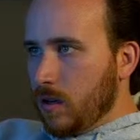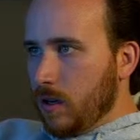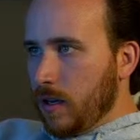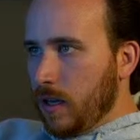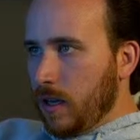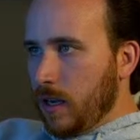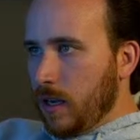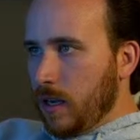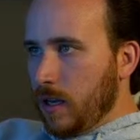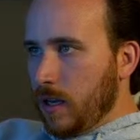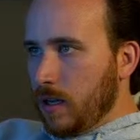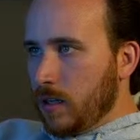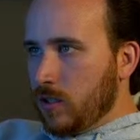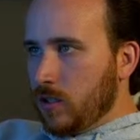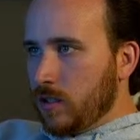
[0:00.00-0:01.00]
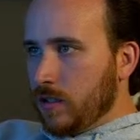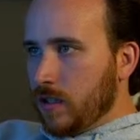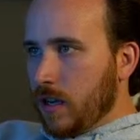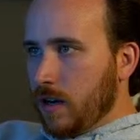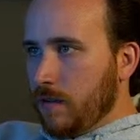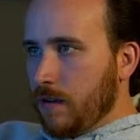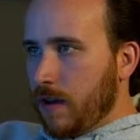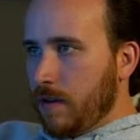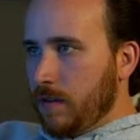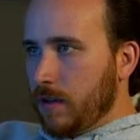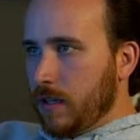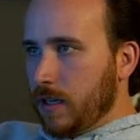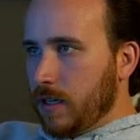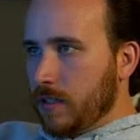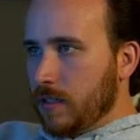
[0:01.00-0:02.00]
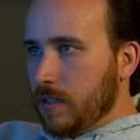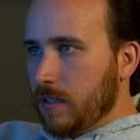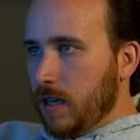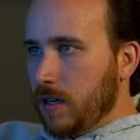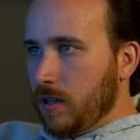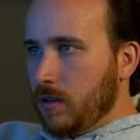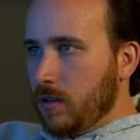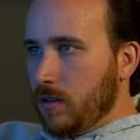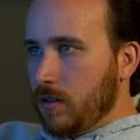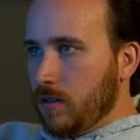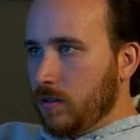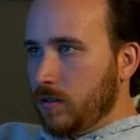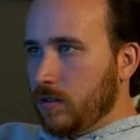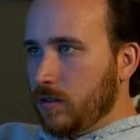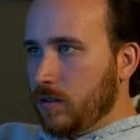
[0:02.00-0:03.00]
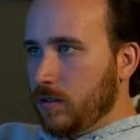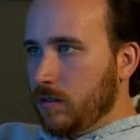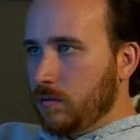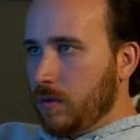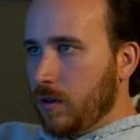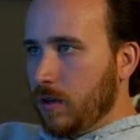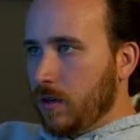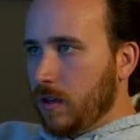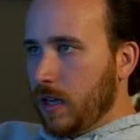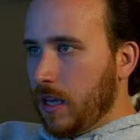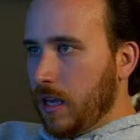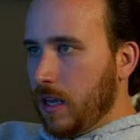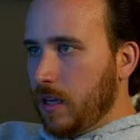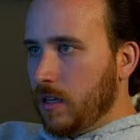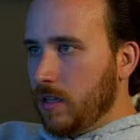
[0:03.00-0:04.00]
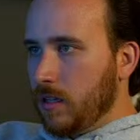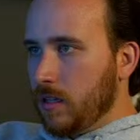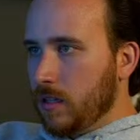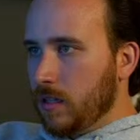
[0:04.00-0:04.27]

And just kind of having like a slight curl to part of the hand.